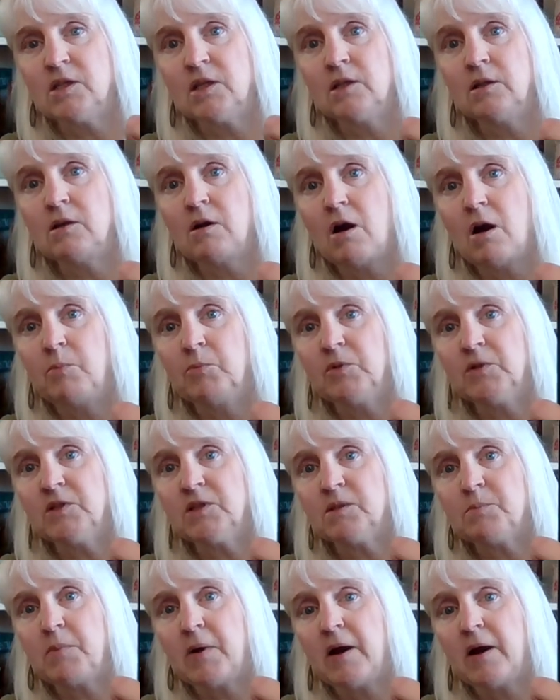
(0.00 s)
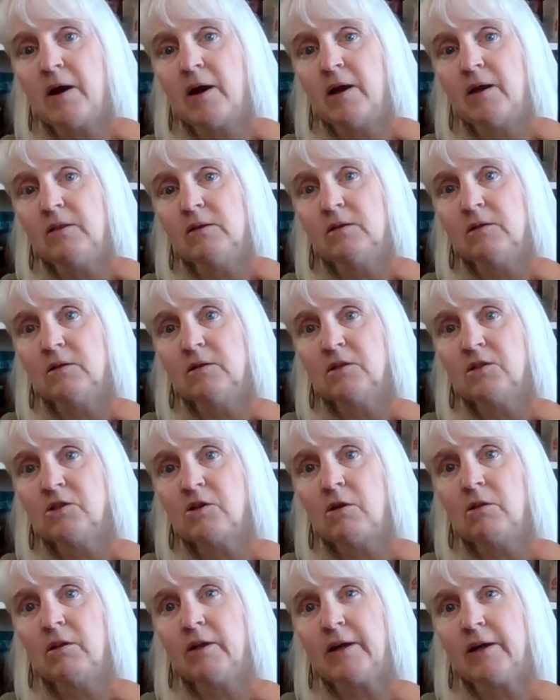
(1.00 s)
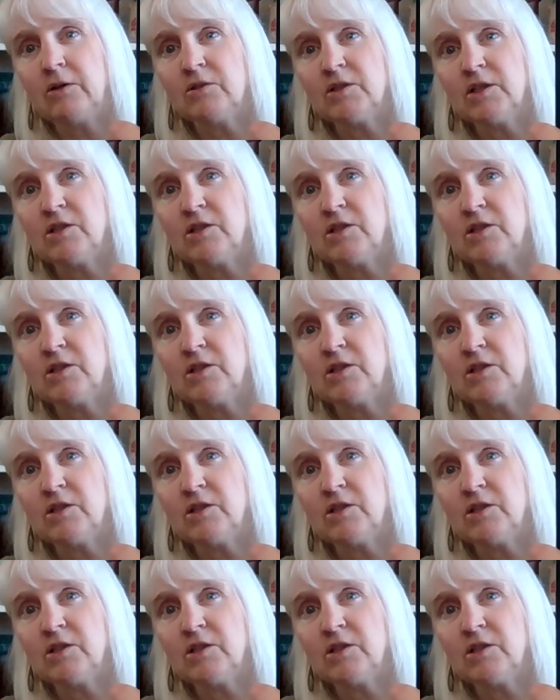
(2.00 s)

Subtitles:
and Goblins by the Scarlet House.